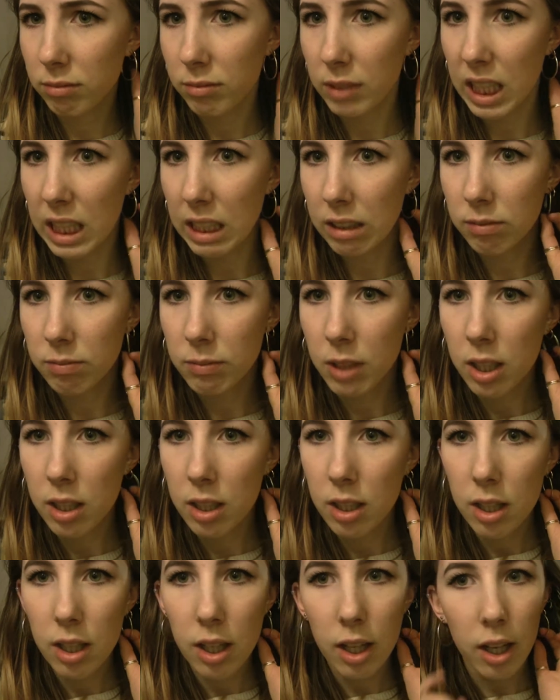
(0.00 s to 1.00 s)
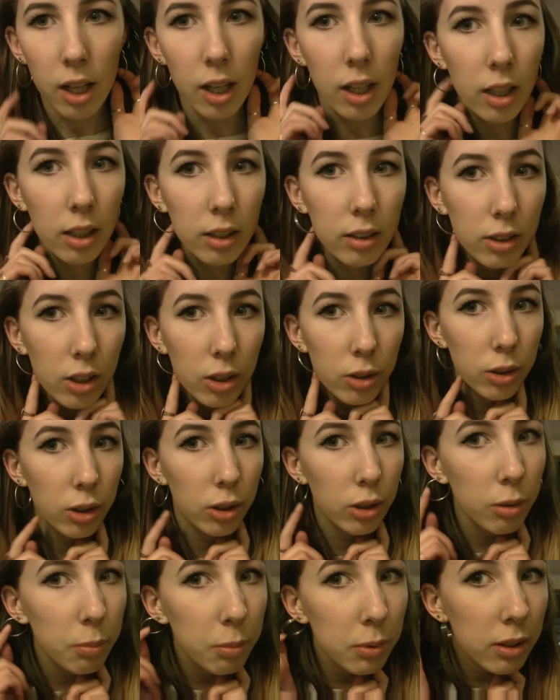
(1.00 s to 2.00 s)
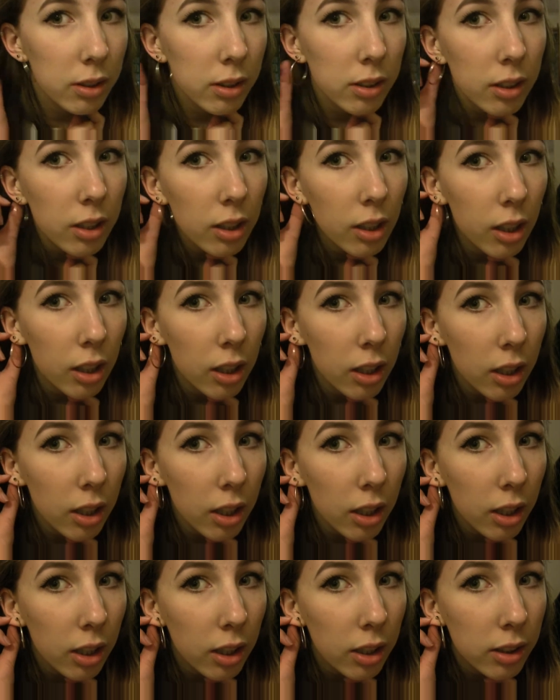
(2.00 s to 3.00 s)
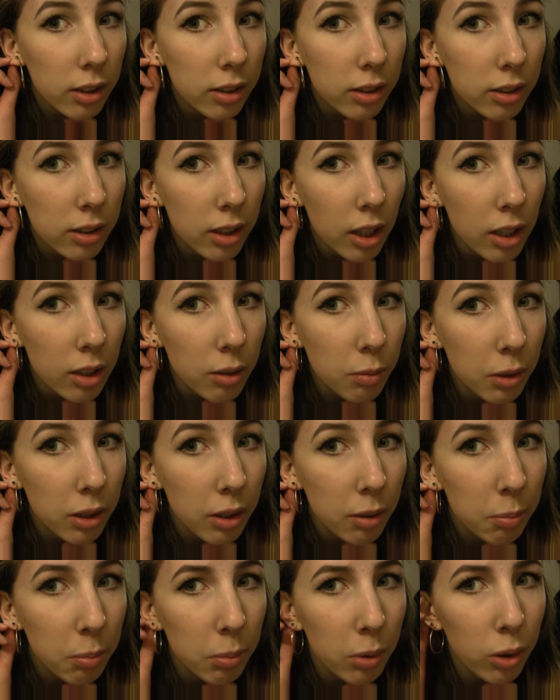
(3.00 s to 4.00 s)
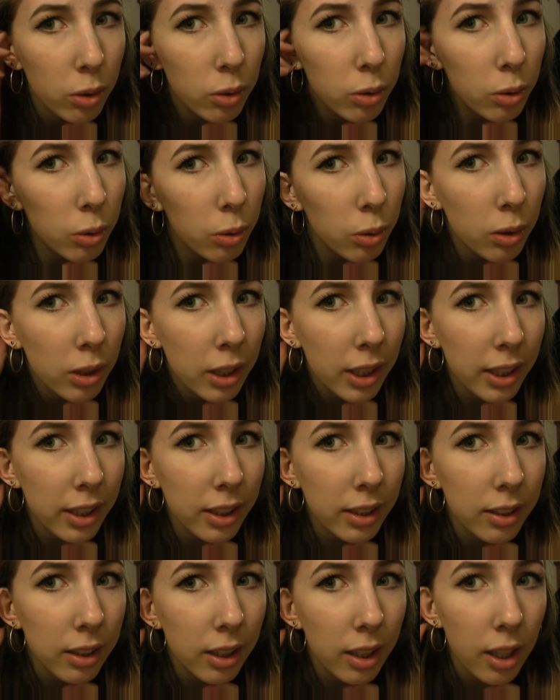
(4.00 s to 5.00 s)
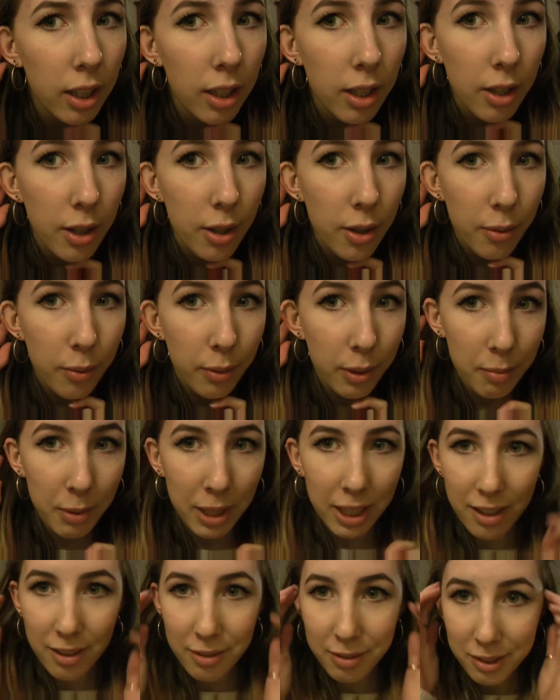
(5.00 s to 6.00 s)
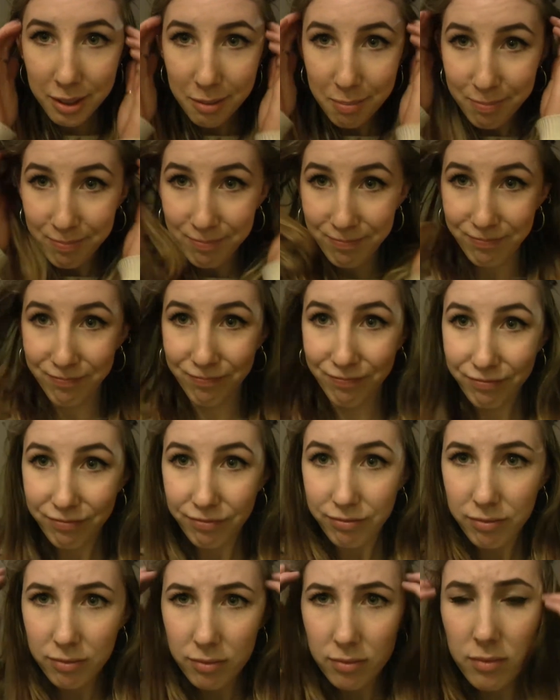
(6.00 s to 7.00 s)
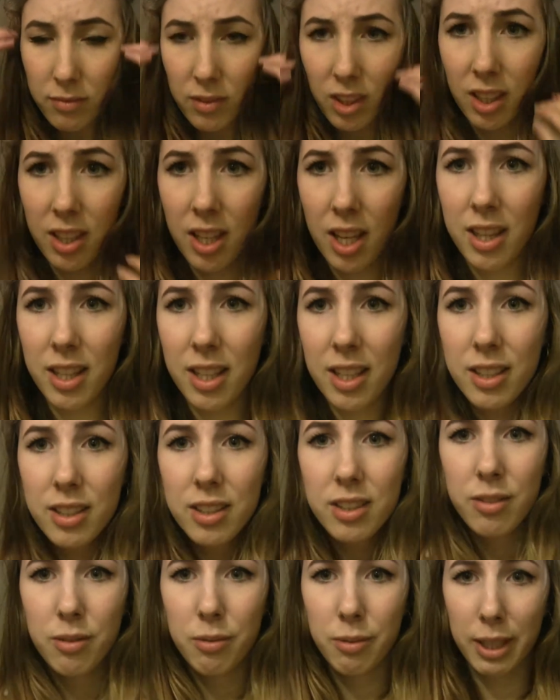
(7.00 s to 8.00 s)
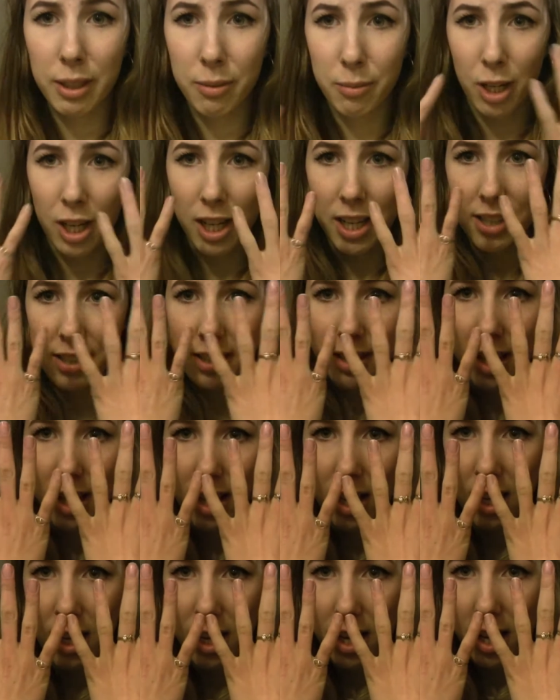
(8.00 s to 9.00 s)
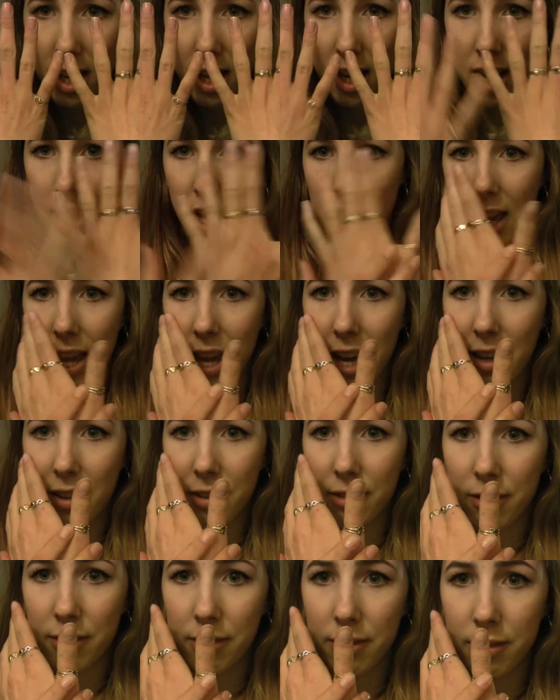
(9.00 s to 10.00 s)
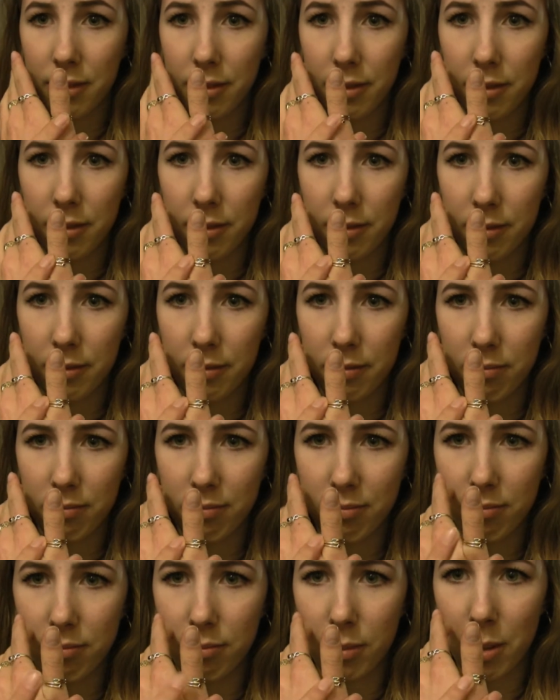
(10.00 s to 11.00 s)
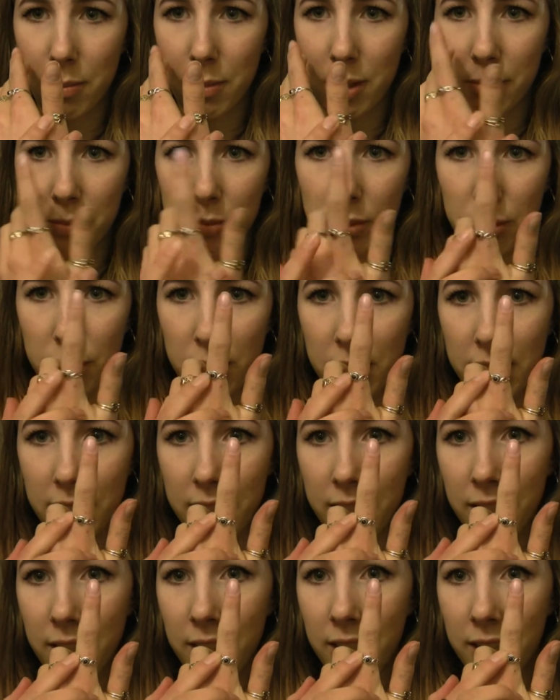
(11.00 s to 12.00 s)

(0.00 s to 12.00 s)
thing, uh, gold hoops, a stud with a blue jewel and one of my cuffs. And then ring-wise, I have my mum's ring,